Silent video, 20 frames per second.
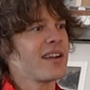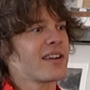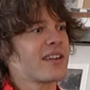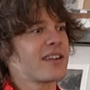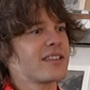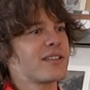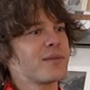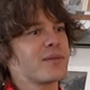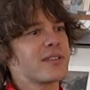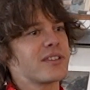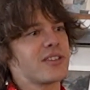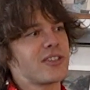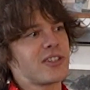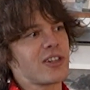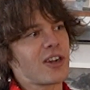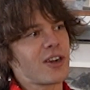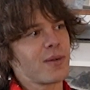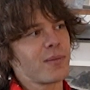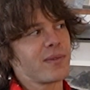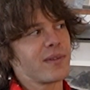because it was a
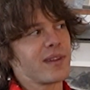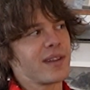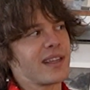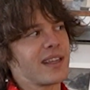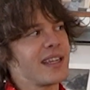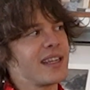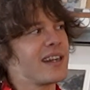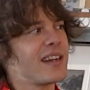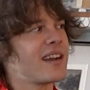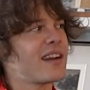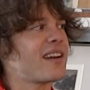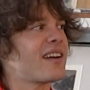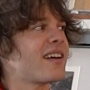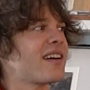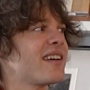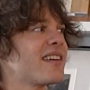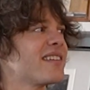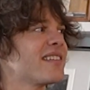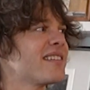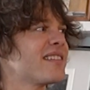job in
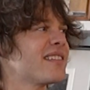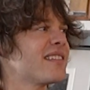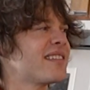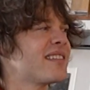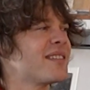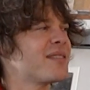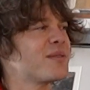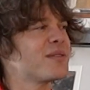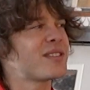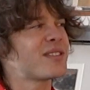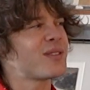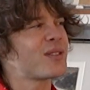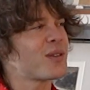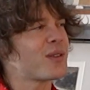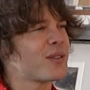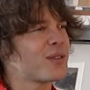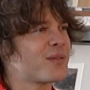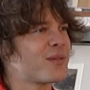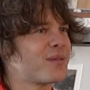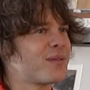art that was
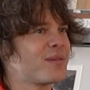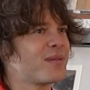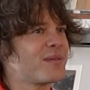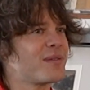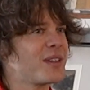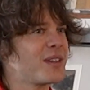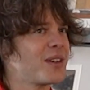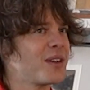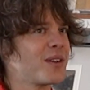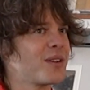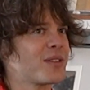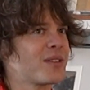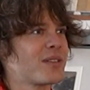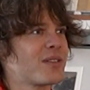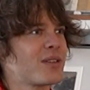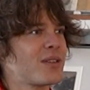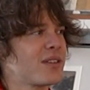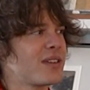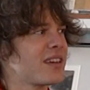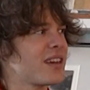sort of, you know,
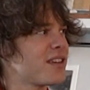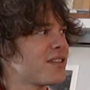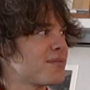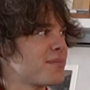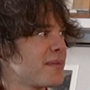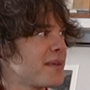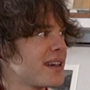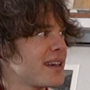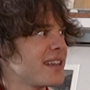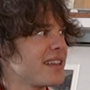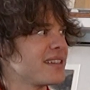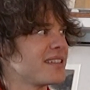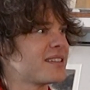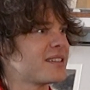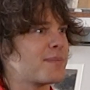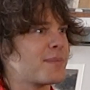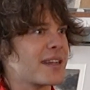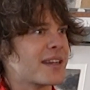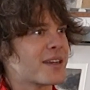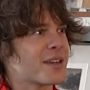good enough money
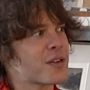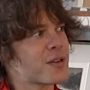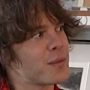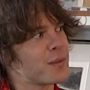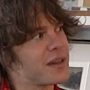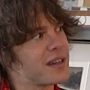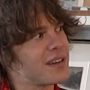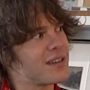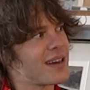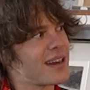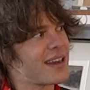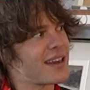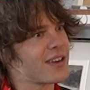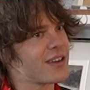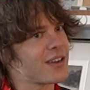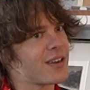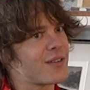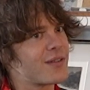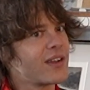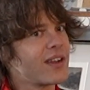to make a career out
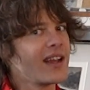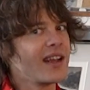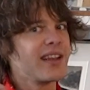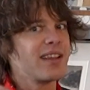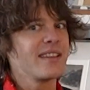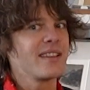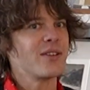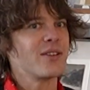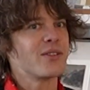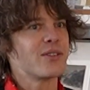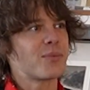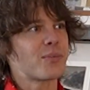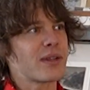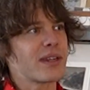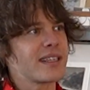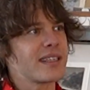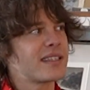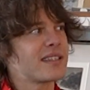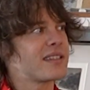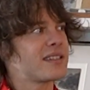of. There was
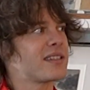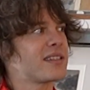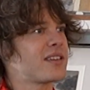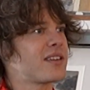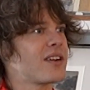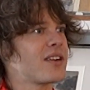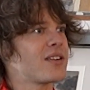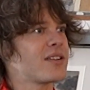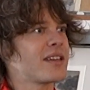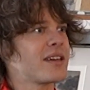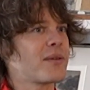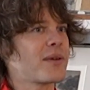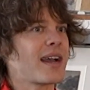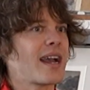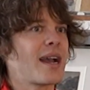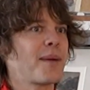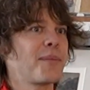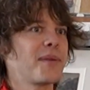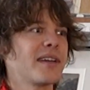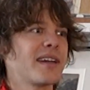places to go. They were
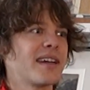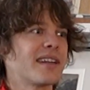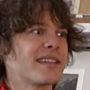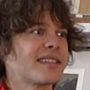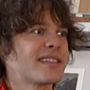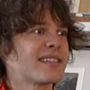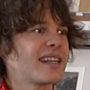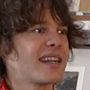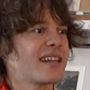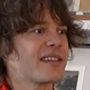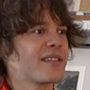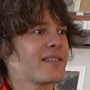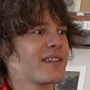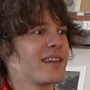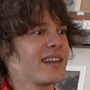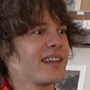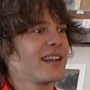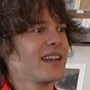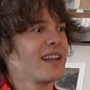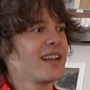happy I had a
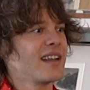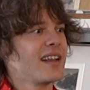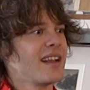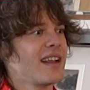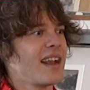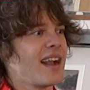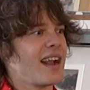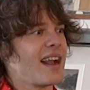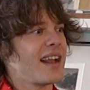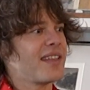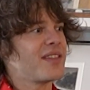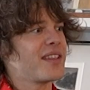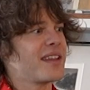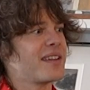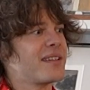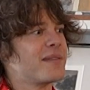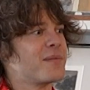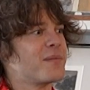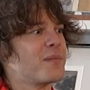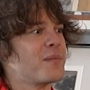salary. And
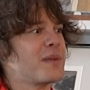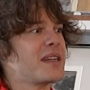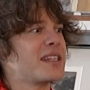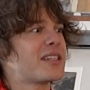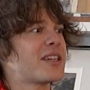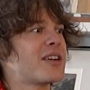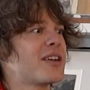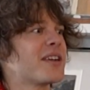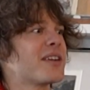then me me